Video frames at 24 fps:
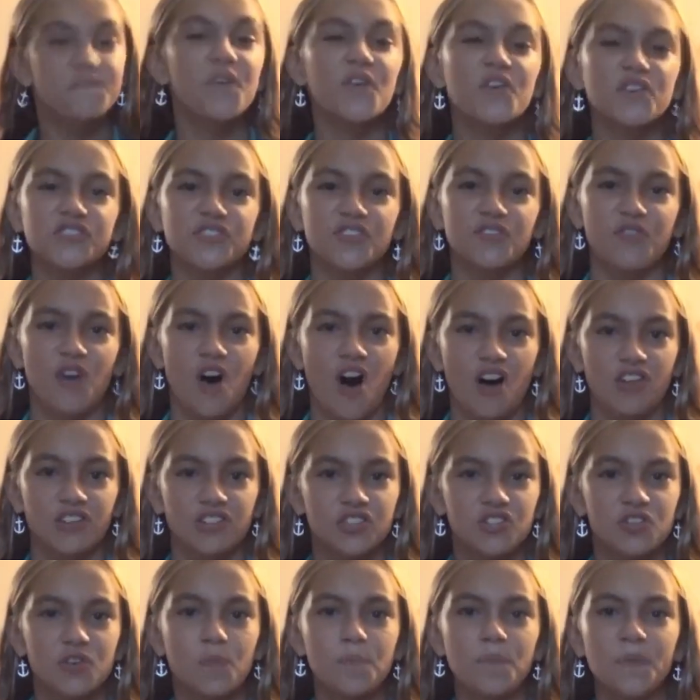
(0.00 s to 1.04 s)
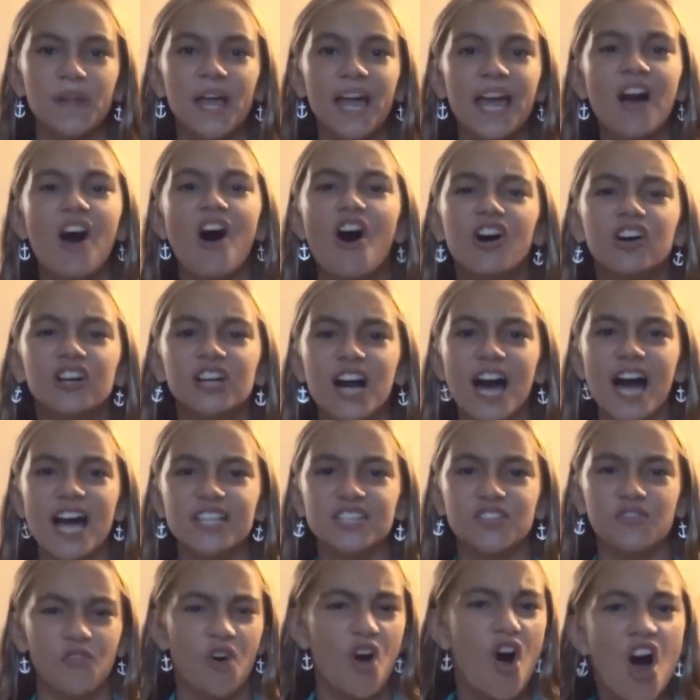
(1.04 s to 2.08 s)
I'm proud of that video. I still think
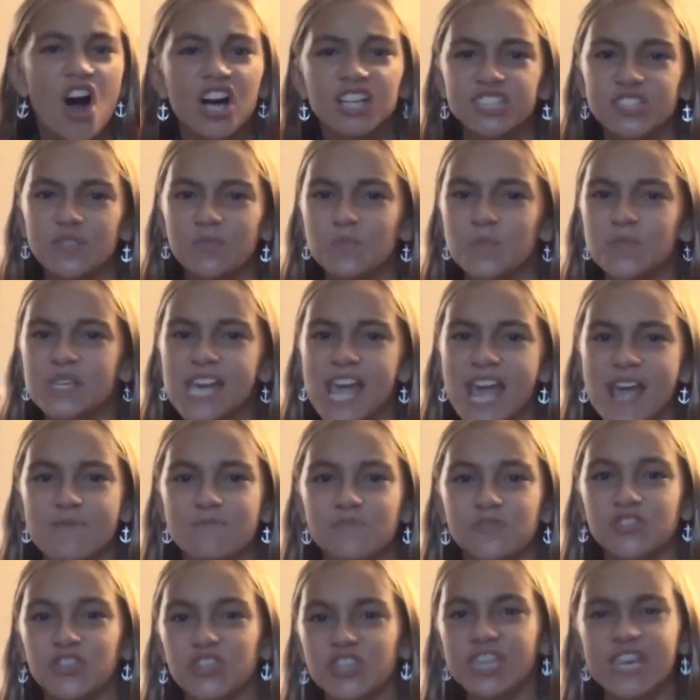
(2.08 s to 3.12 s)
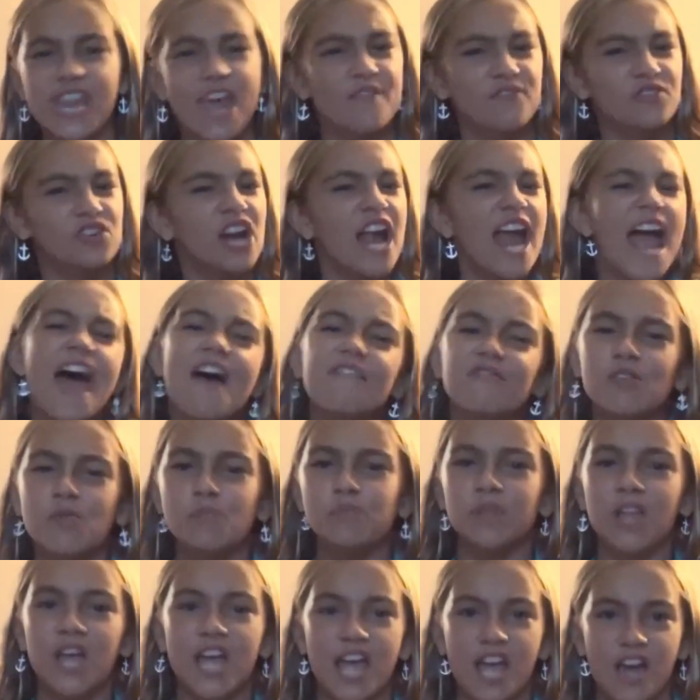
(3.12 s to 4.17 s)
it's funny, and I accomplished what I wanted to
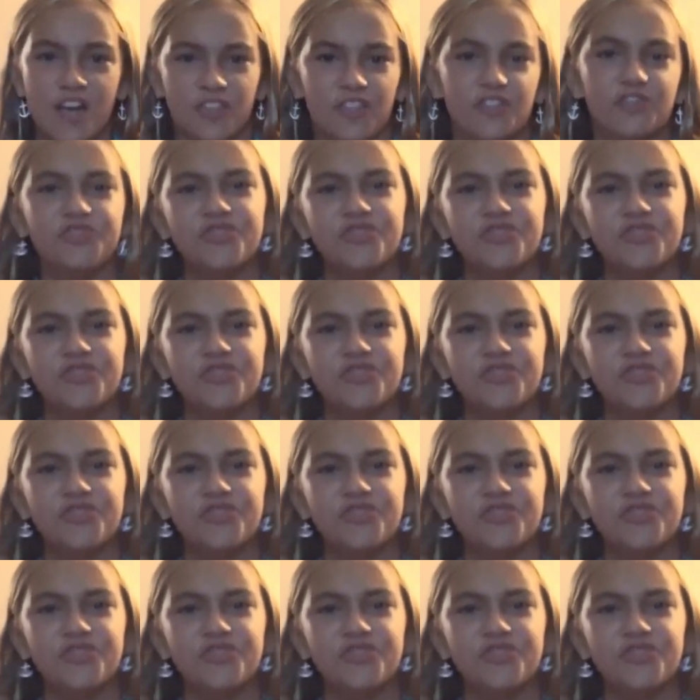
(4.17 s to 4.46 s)
accomplish with